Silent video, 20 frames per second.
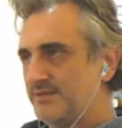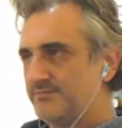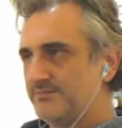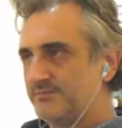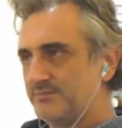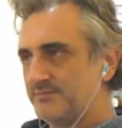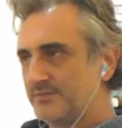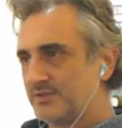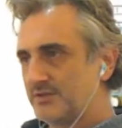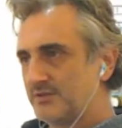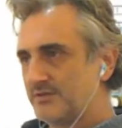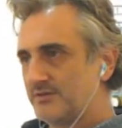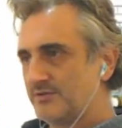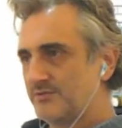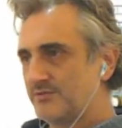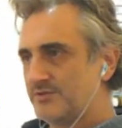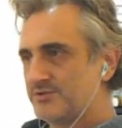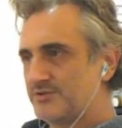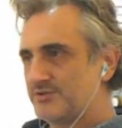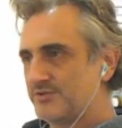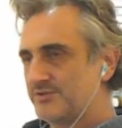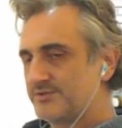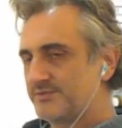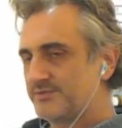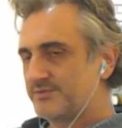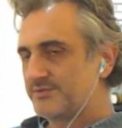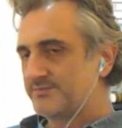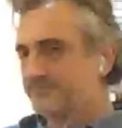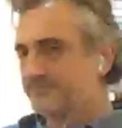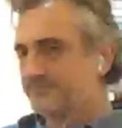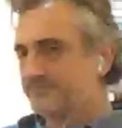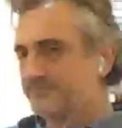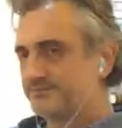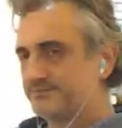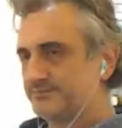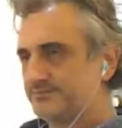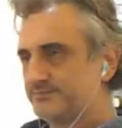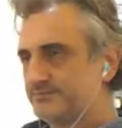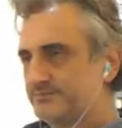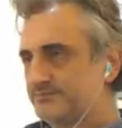Yeah? Questions?
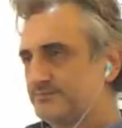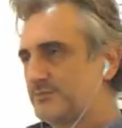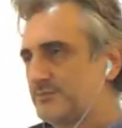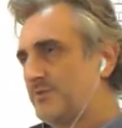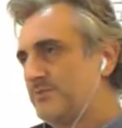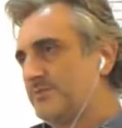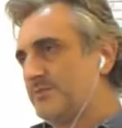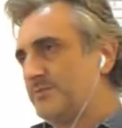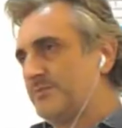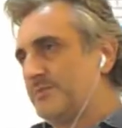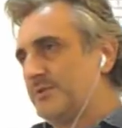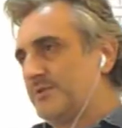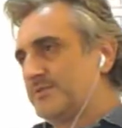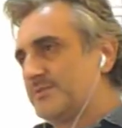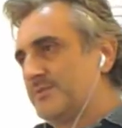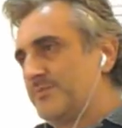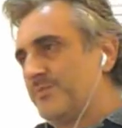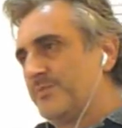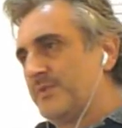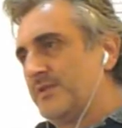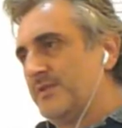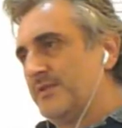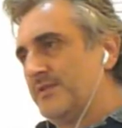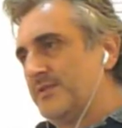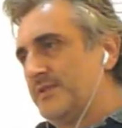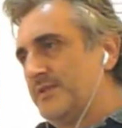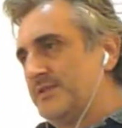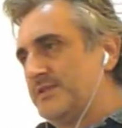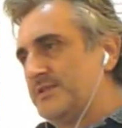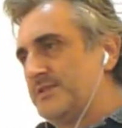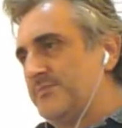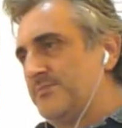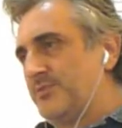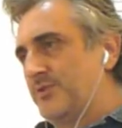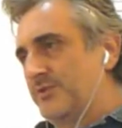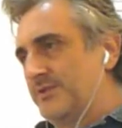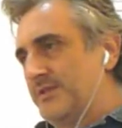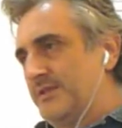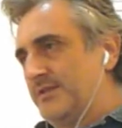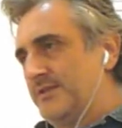No, because this is
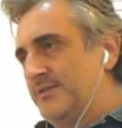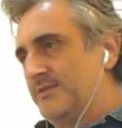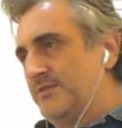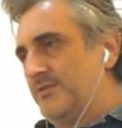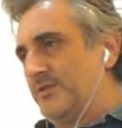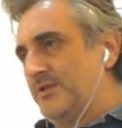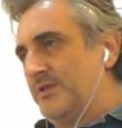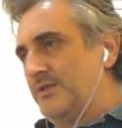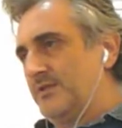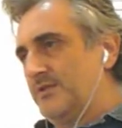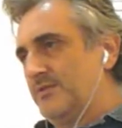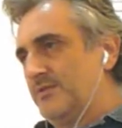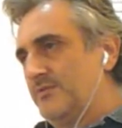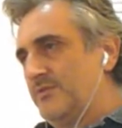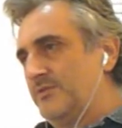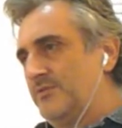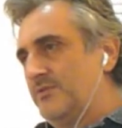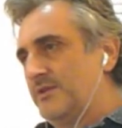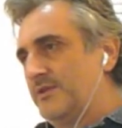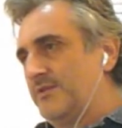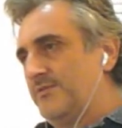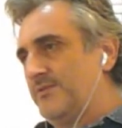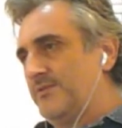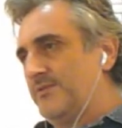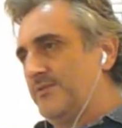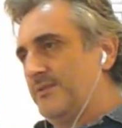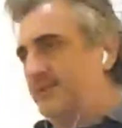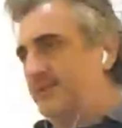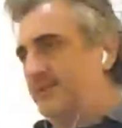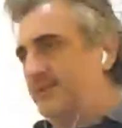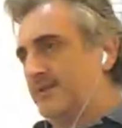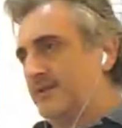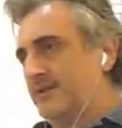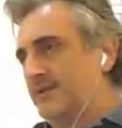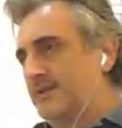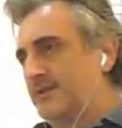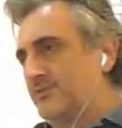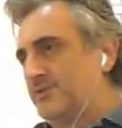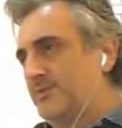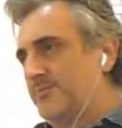important, okay? When you are defining a
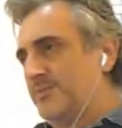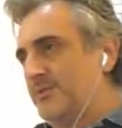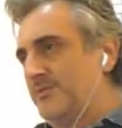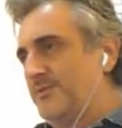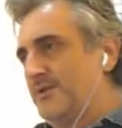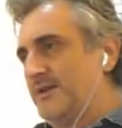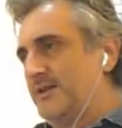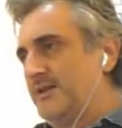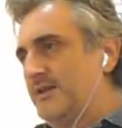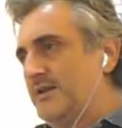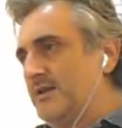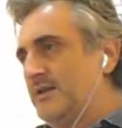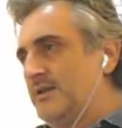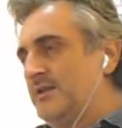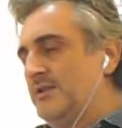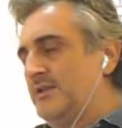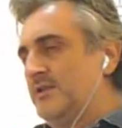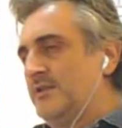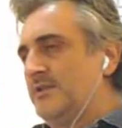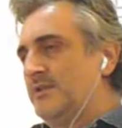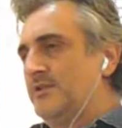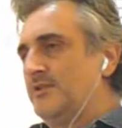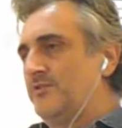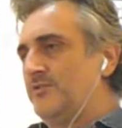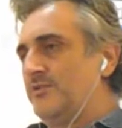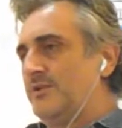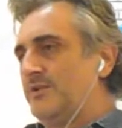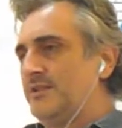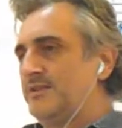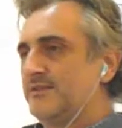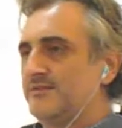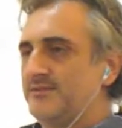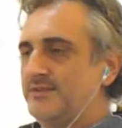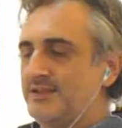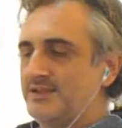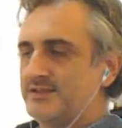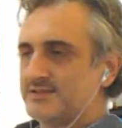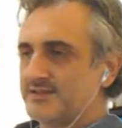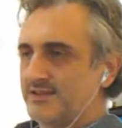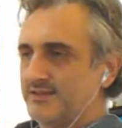cascode amplifier, you
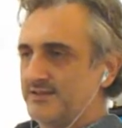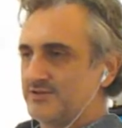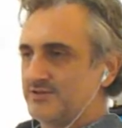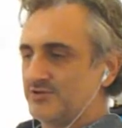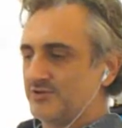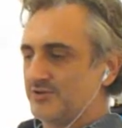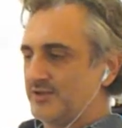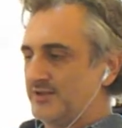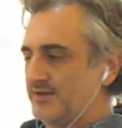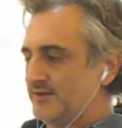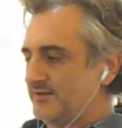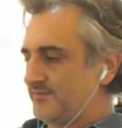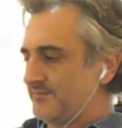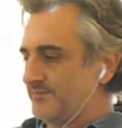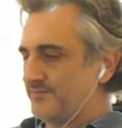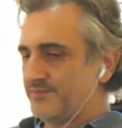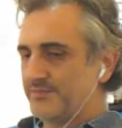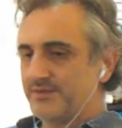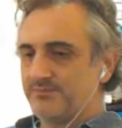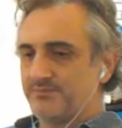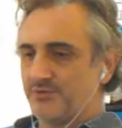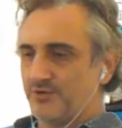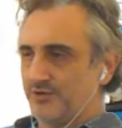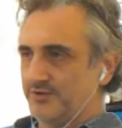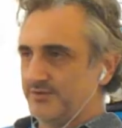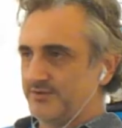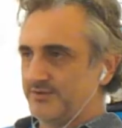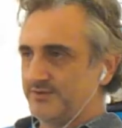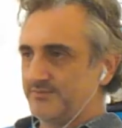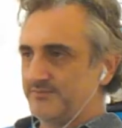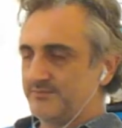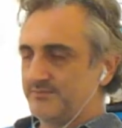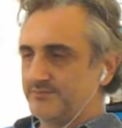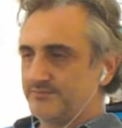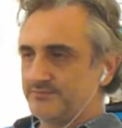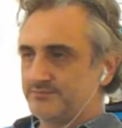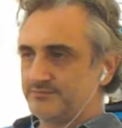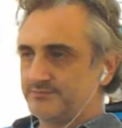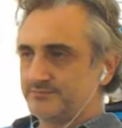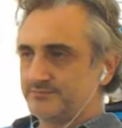need this additional point,